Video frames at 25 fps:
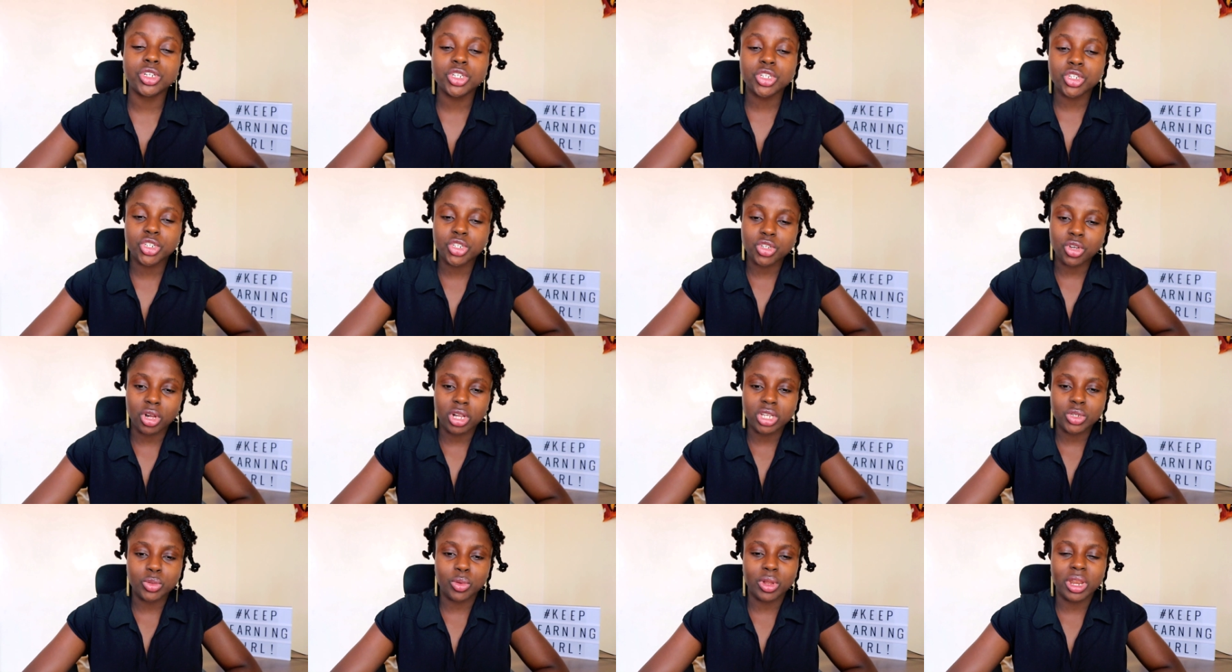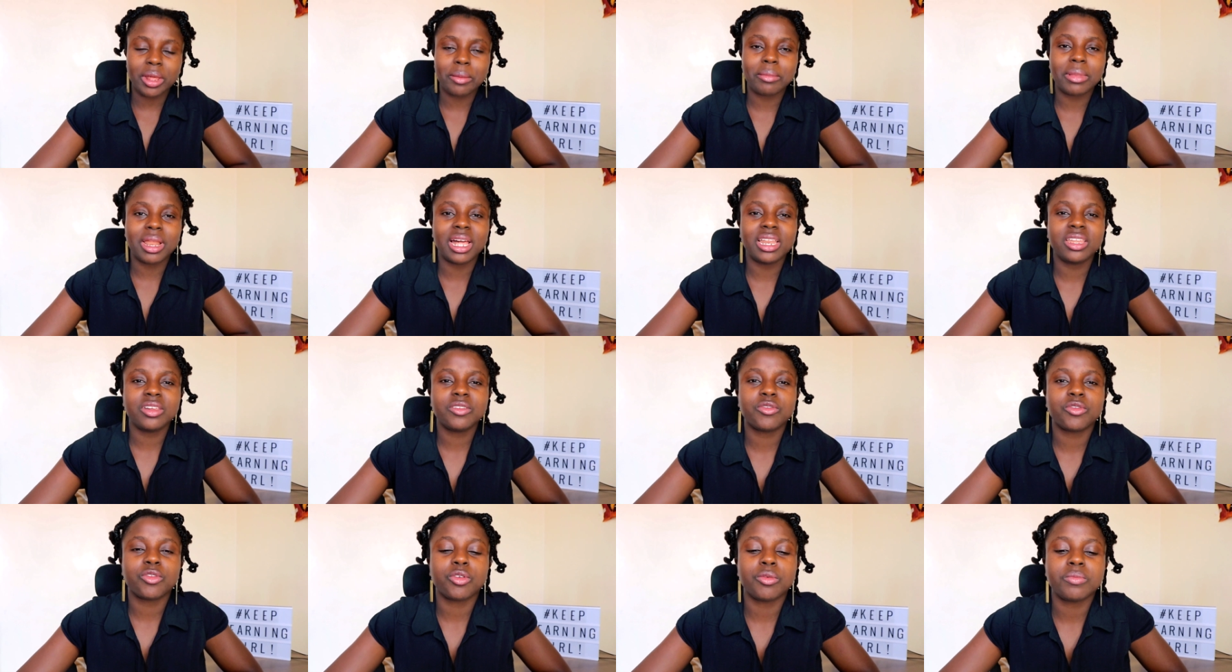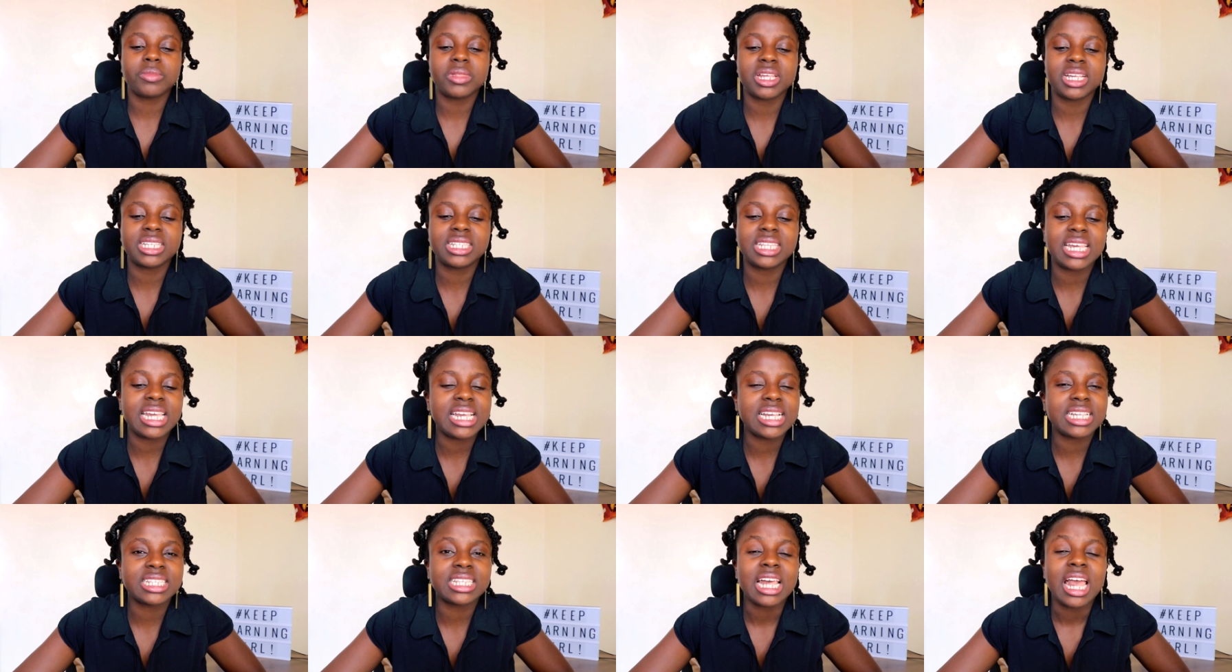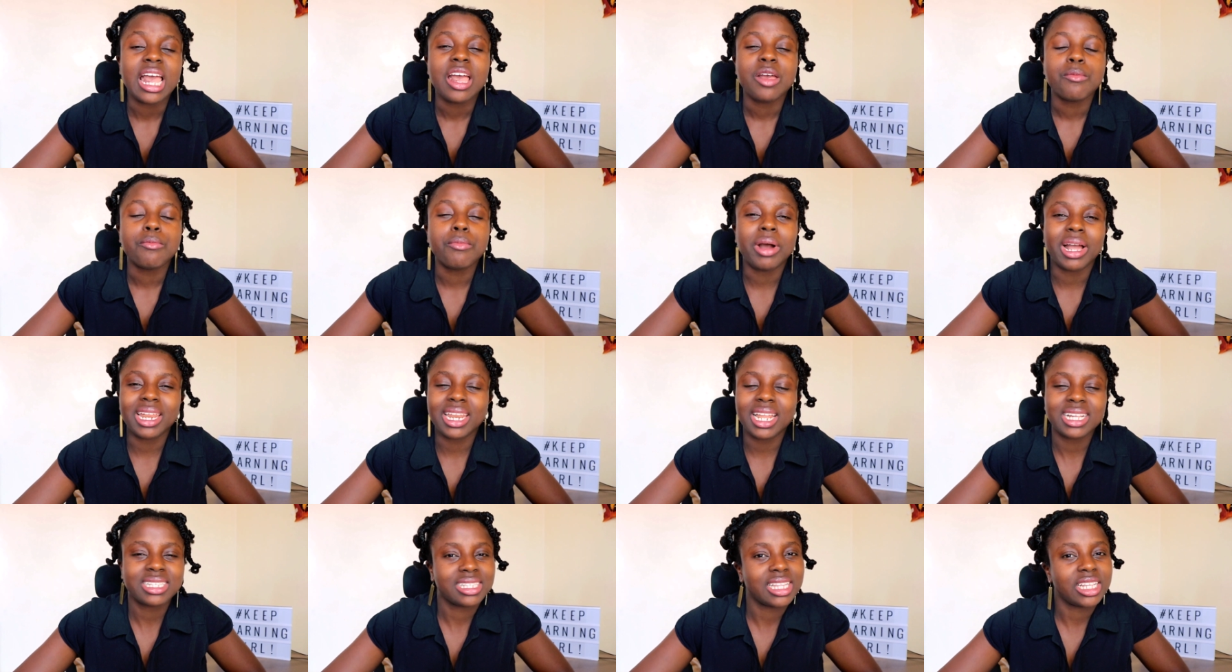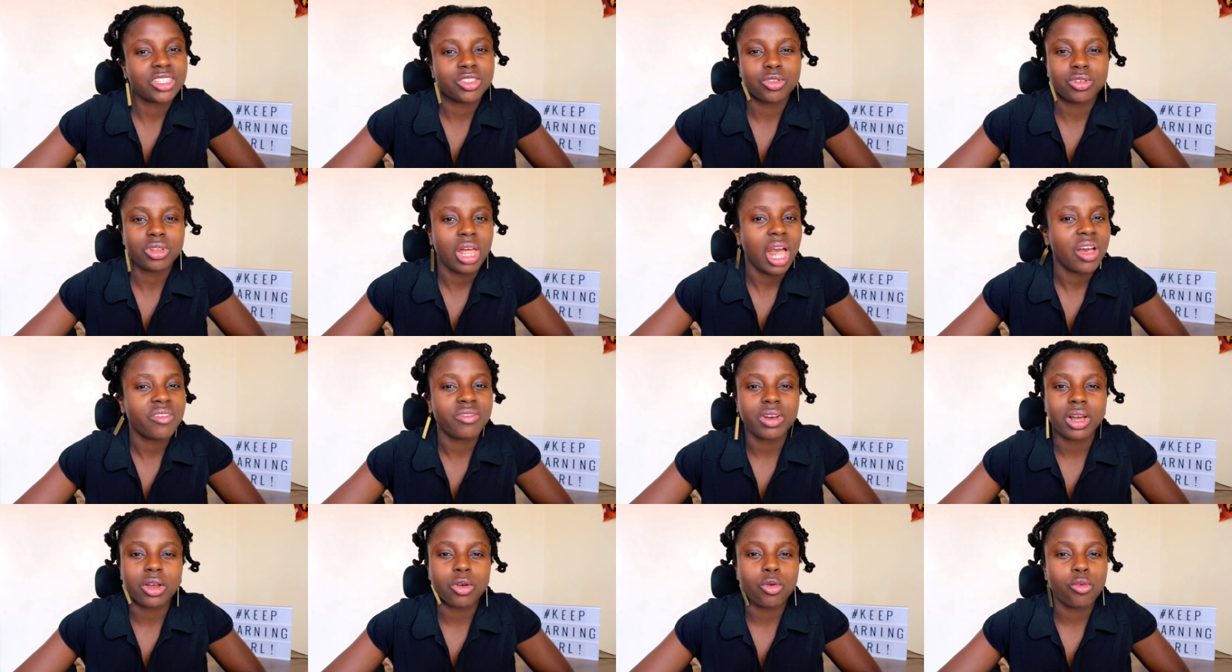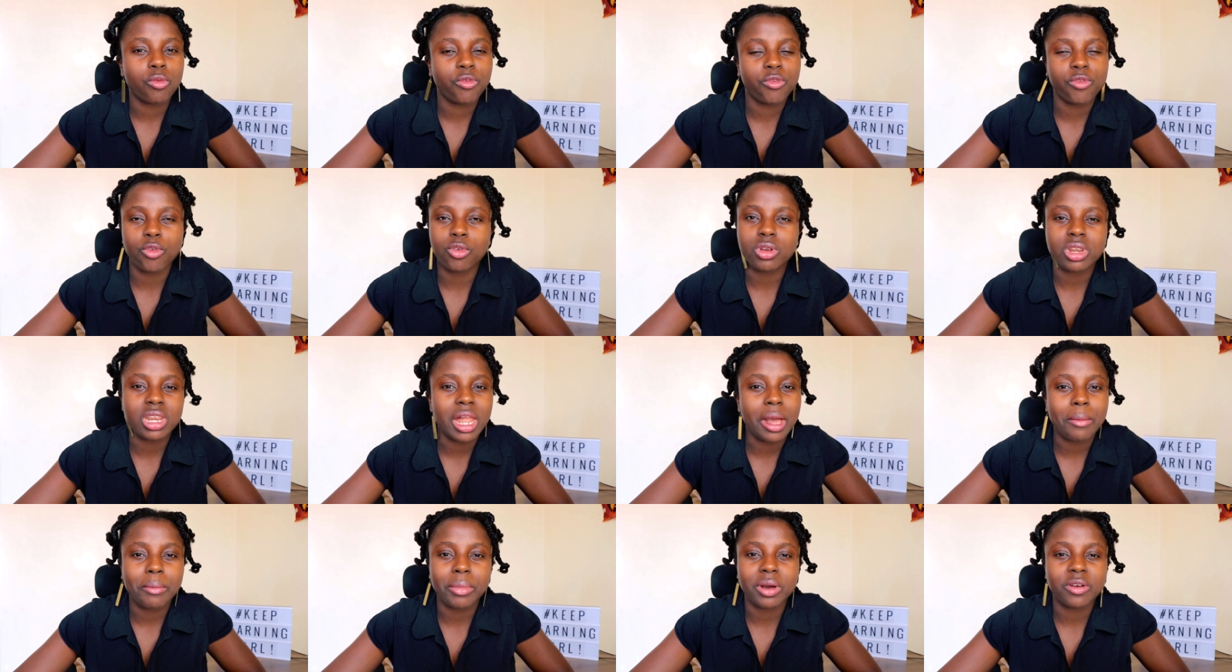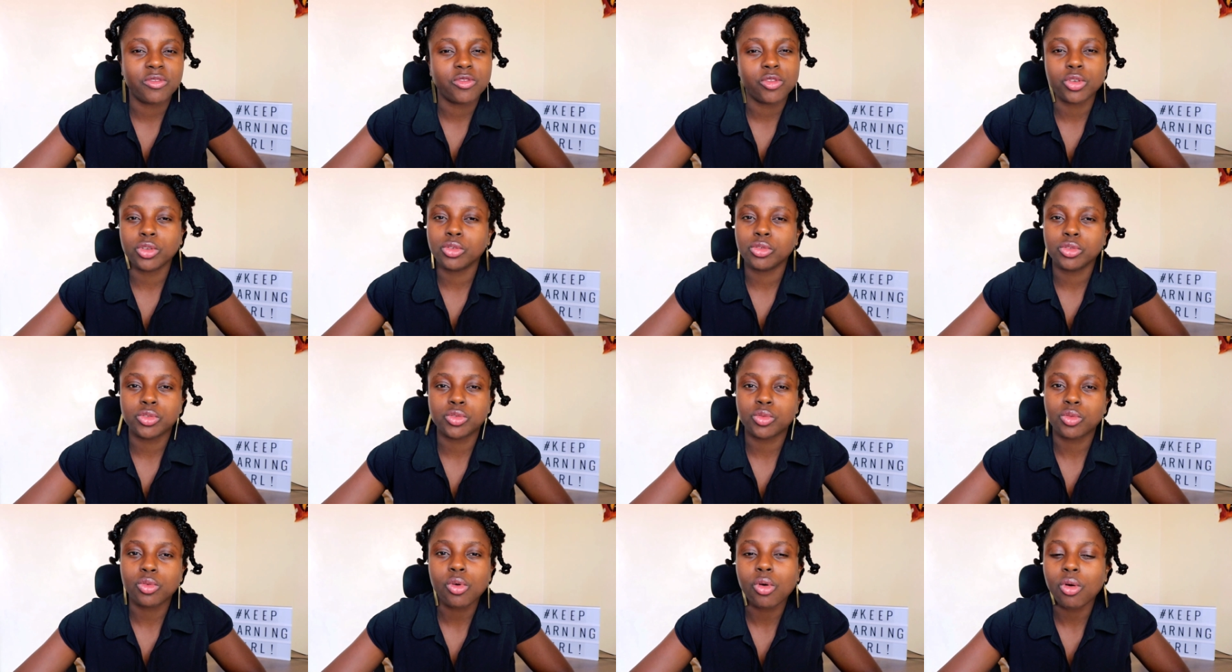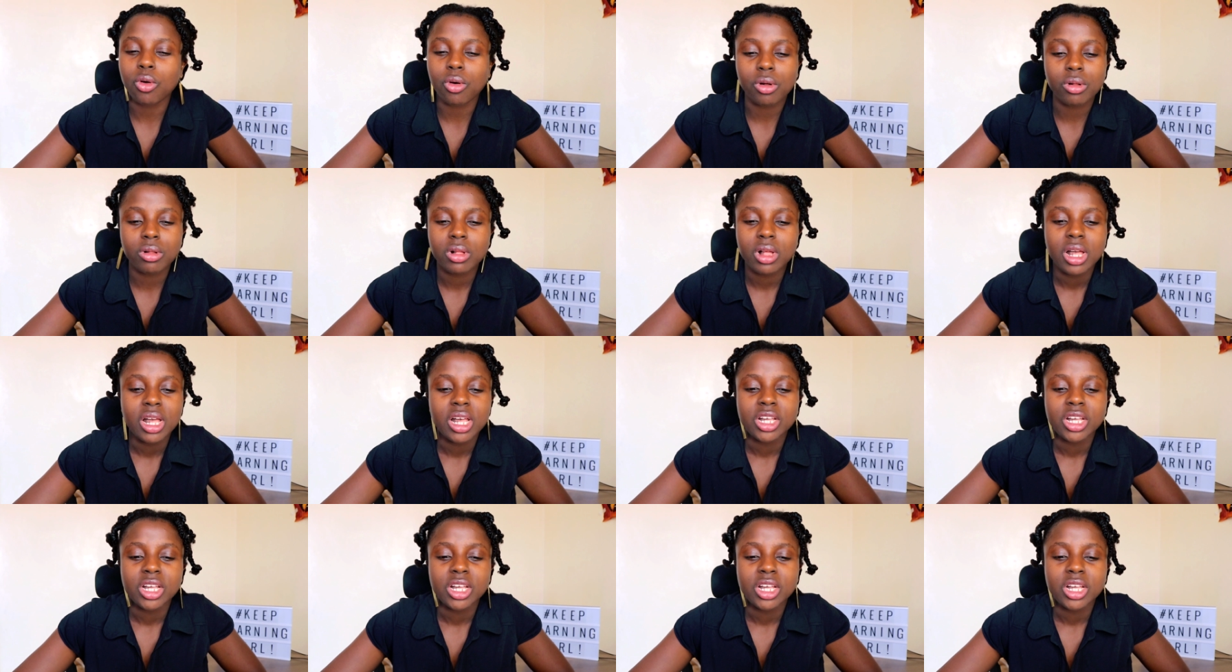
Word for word: in short what i'm learning from this is binance does not have a phone number for you to call